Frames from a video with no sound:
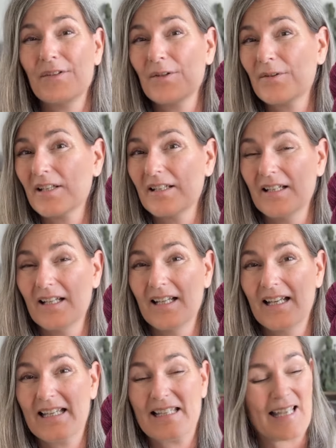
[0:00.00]
you can
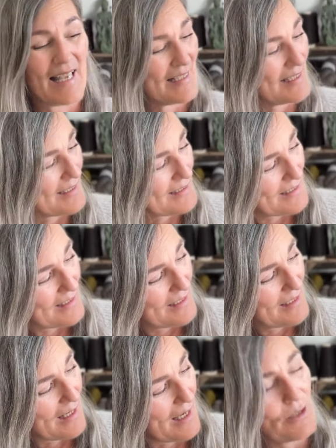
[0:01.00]
get it
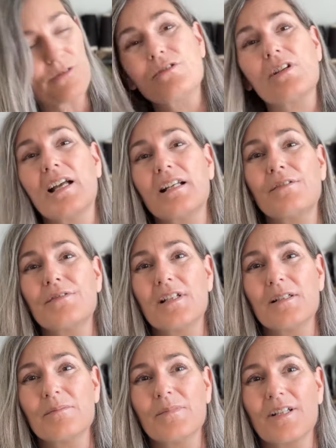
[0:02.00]
outside of
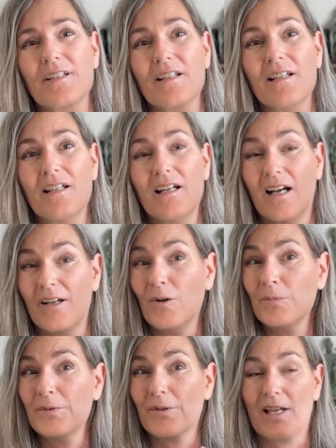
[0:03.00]
Denmark. I
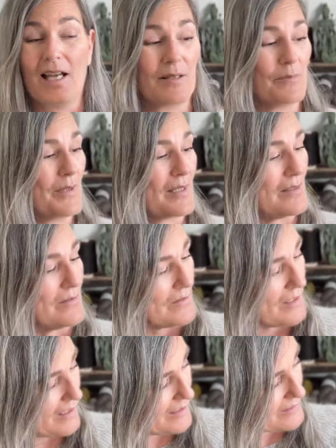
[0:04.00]
hope you can, because
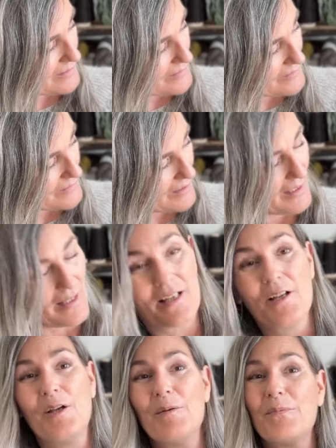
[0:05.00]
it is a
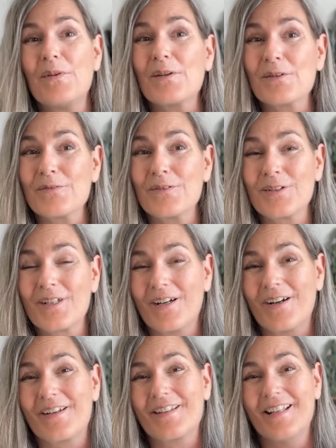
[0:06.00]
beautiful
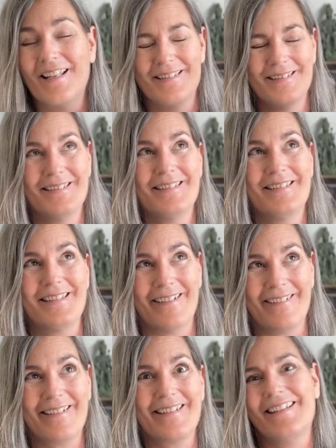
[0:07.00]

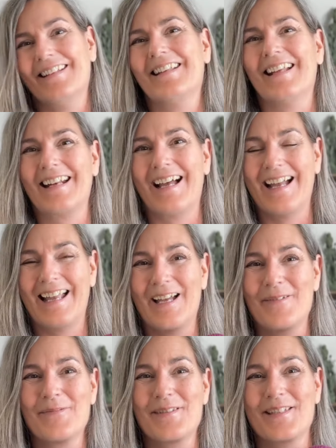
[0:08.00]
yarn that I
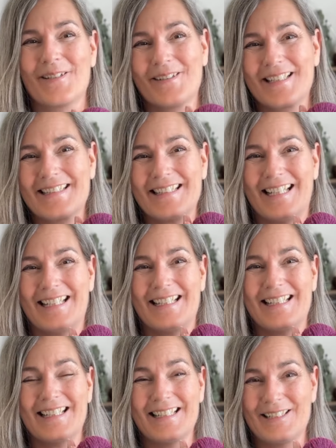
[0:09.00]
am so
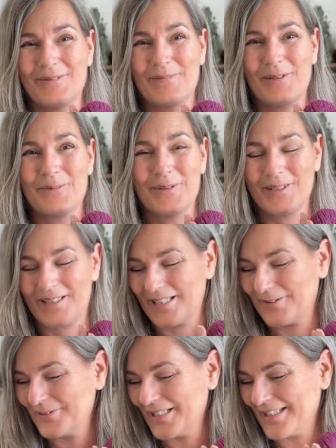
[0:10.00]
excited to be
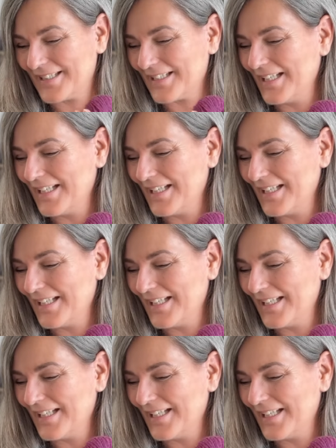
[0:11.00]
working with.